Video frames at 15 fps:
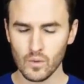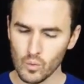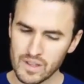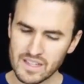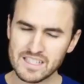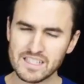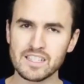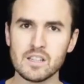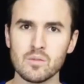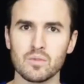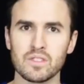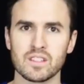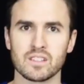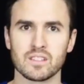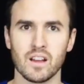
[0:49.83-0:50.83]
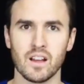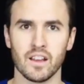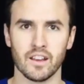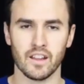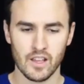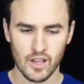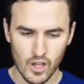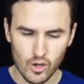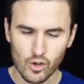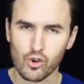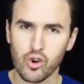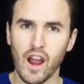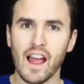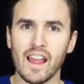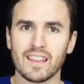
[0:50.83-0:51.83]
We can see him with his son
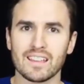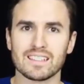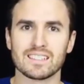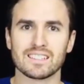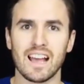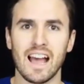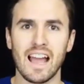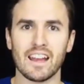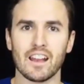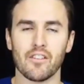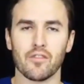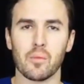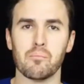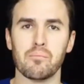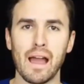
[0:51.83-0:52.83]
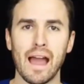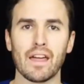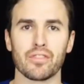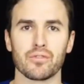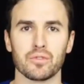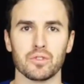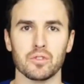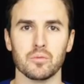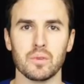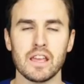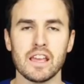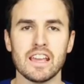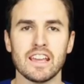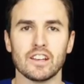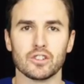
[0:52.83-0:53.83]
crying inside of a bathroom
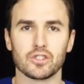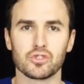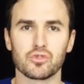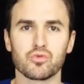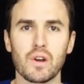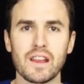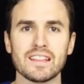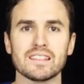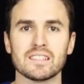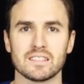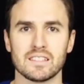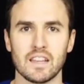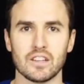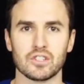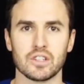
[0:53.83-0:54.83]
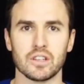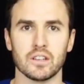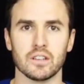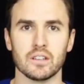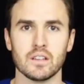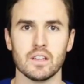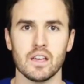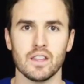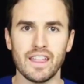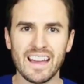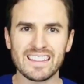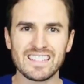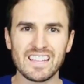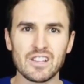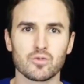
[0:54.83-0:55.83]
in a train station.
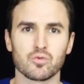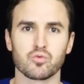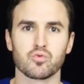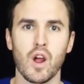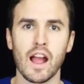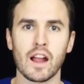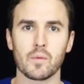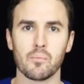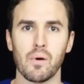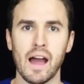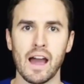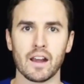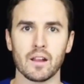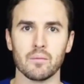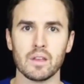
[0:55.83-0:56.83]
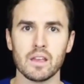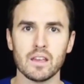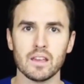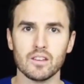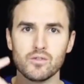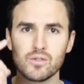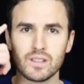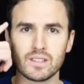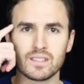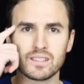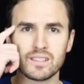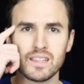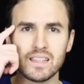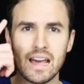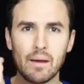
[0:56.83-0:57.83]
That's his rock bottom. And you can
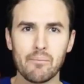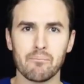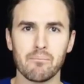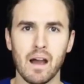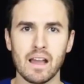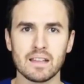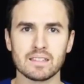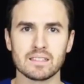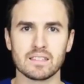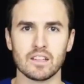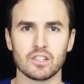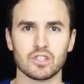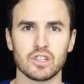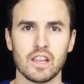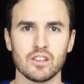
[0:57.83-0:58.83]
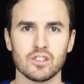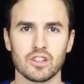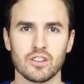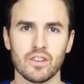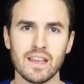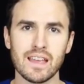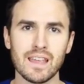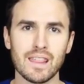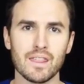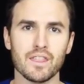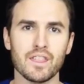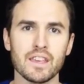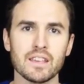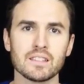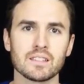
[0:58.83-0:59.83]
see that mindset change of
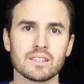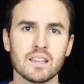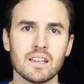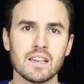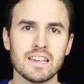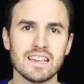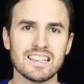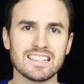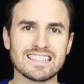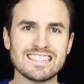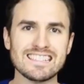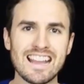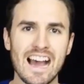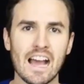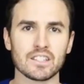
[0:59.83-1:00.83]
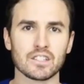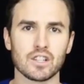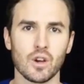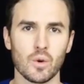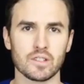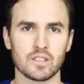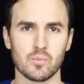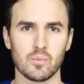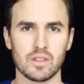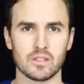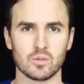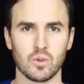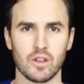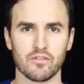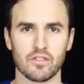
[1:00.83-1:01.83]
this is not going to be
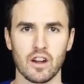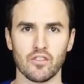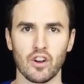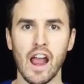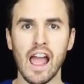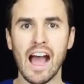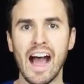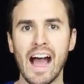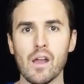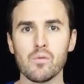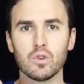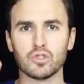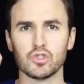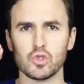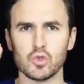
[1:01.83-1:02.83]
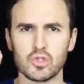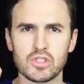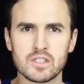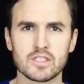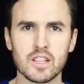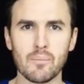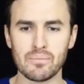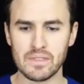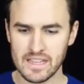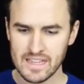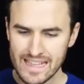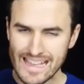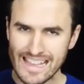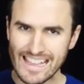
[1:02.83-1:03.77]
this way forever. I will do something